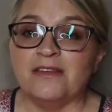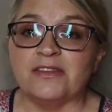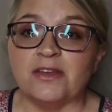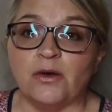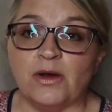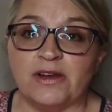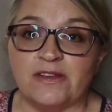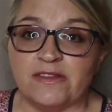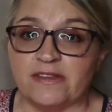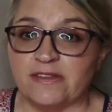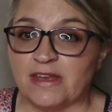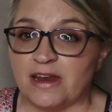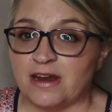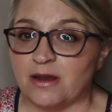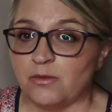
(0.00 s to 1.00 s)
So I just
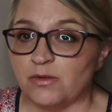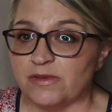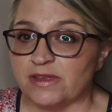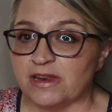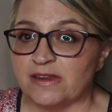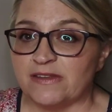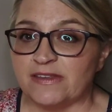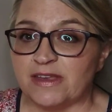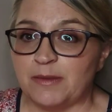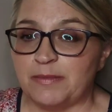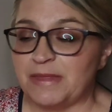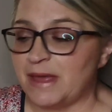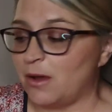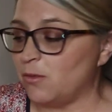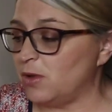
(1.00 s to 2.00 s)
decided I was going to
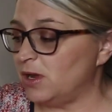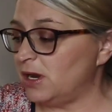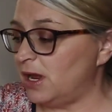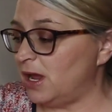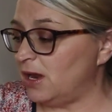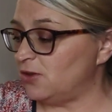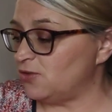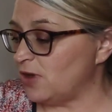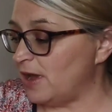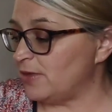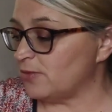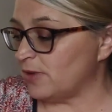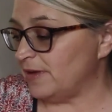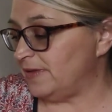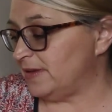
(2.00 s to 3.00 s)
skip that one and try
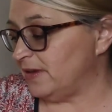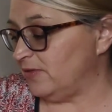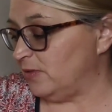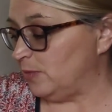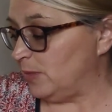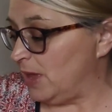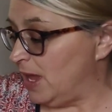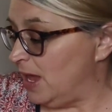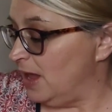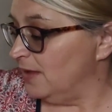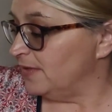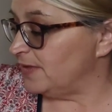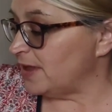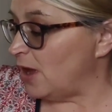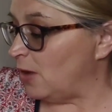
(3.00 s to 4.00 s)
the rest of them.
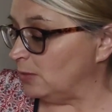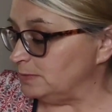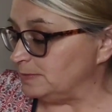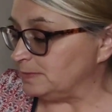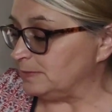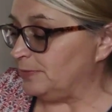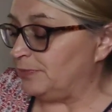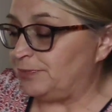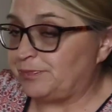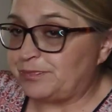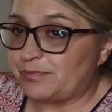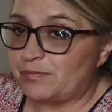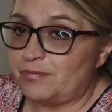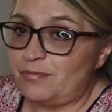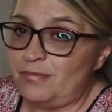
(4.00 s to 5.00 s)
So
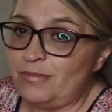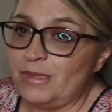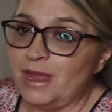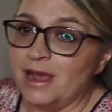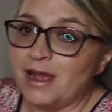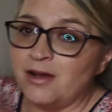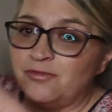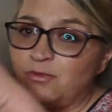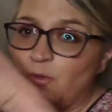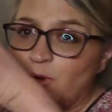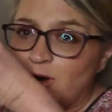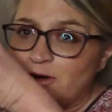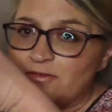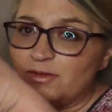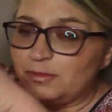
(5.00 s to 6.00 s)
I got
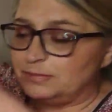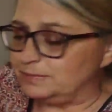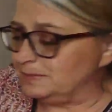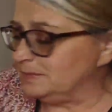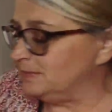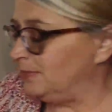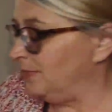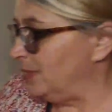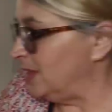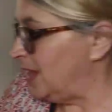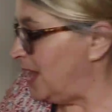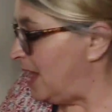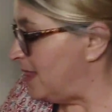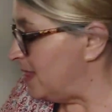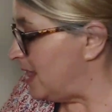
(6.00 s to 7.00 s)
four of them.
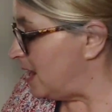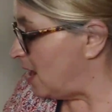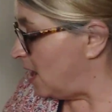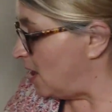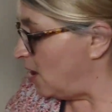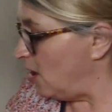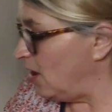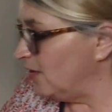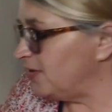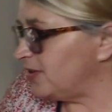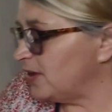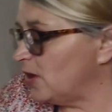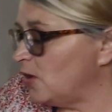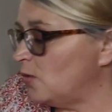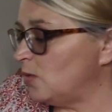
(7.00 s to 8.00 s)
And then I
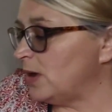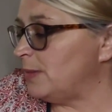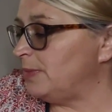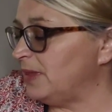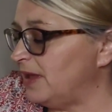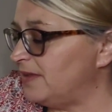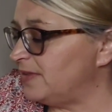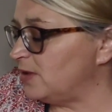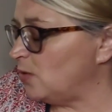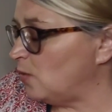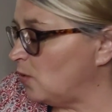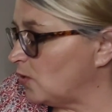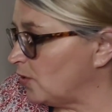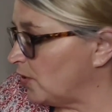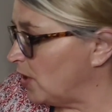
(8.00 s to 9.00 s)
also, when I placed the
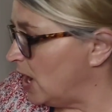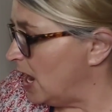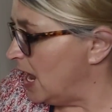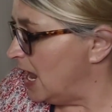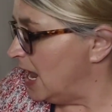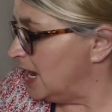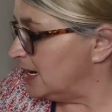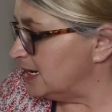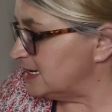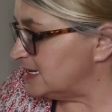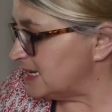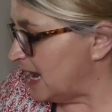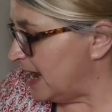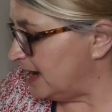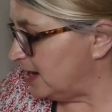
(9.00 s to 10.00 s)
order,
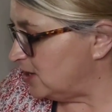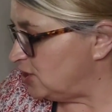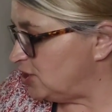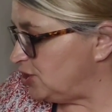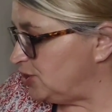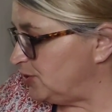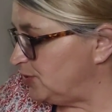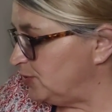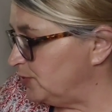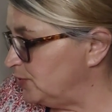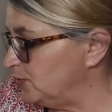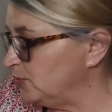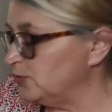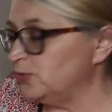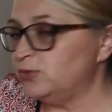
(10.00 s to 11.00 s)
decided
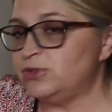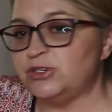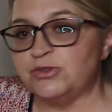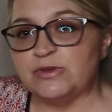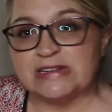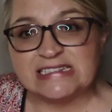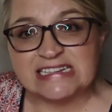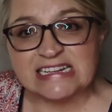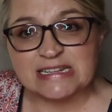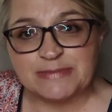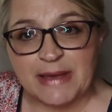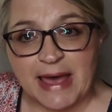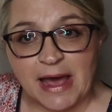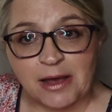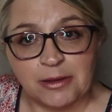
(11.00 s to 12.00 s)
to do a six
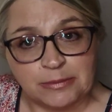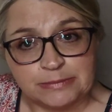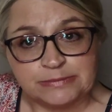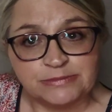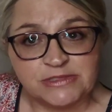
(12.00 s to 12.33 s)
pack.